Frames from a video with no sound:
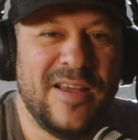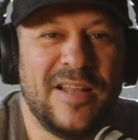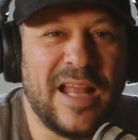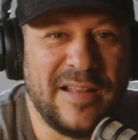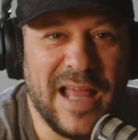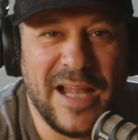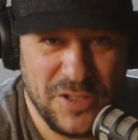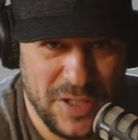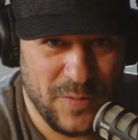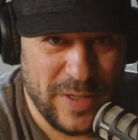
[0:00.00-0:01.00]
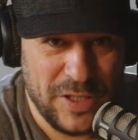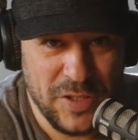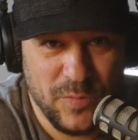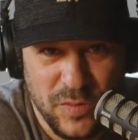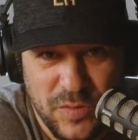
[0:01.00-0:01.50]
like that
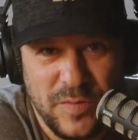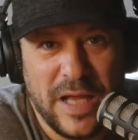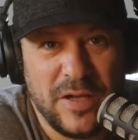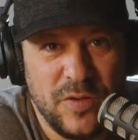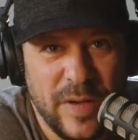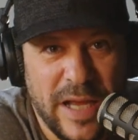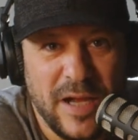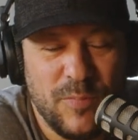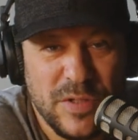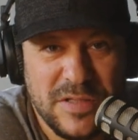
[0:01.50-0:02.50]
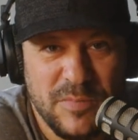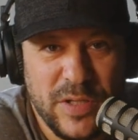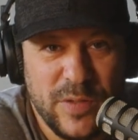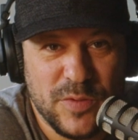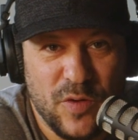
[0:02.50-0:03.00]
generation will do that. You hang up with
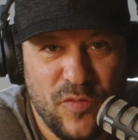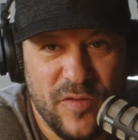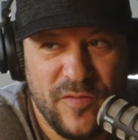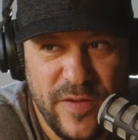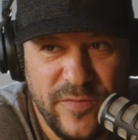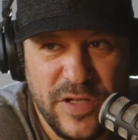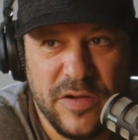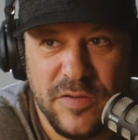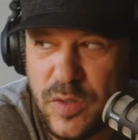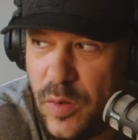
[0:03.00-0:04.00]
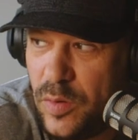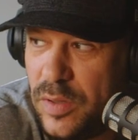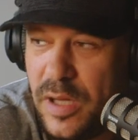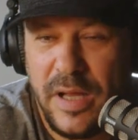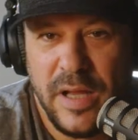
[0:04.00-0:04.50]
somebody who's over 50 years
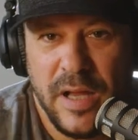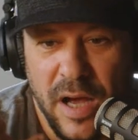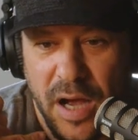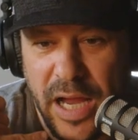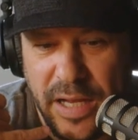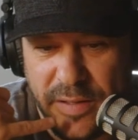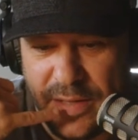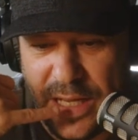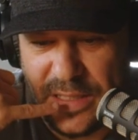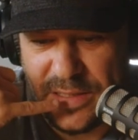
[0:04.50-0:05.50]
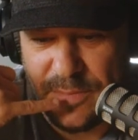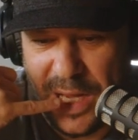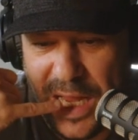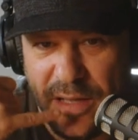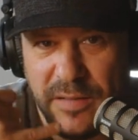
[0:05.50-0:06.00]
old. All right, thanks.
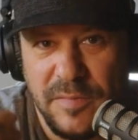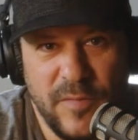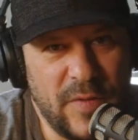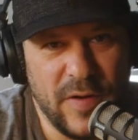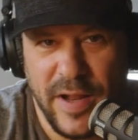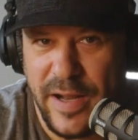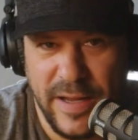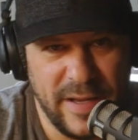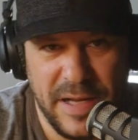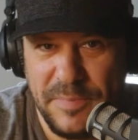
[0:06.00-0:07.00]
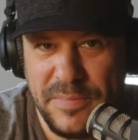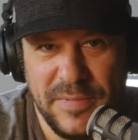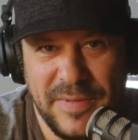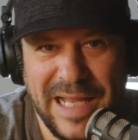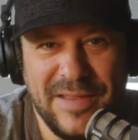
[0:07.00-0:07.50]
Bye. They're not hanging up
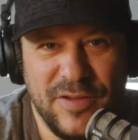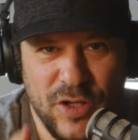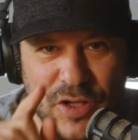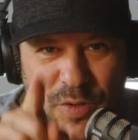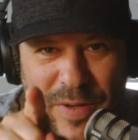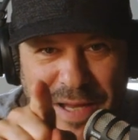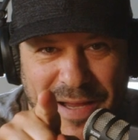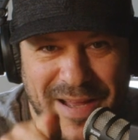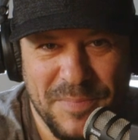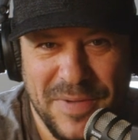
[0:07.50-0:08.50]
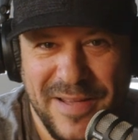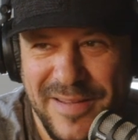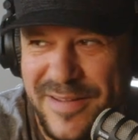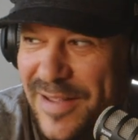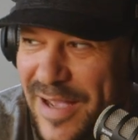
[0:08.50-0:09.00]
until you hang up.
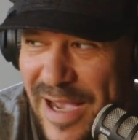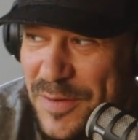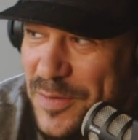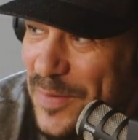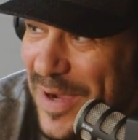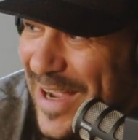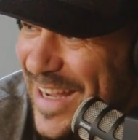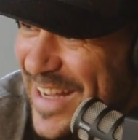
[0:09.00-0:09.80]
I don't know why,